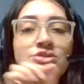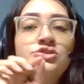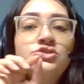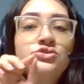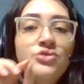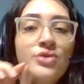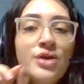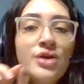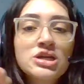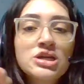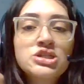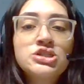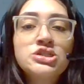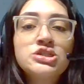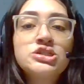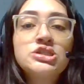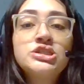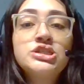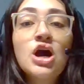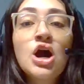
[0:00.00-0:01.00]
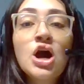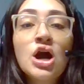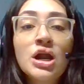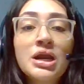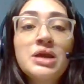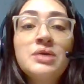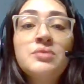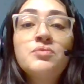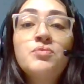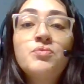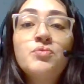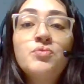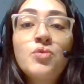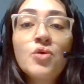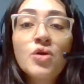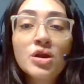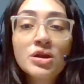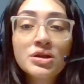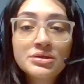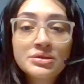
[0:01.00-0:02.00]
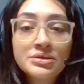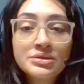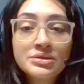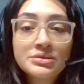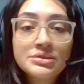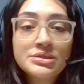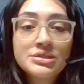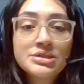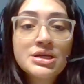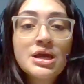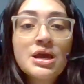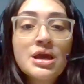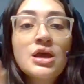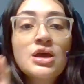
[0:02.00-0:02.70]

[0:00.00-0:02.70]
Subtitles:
instructions are important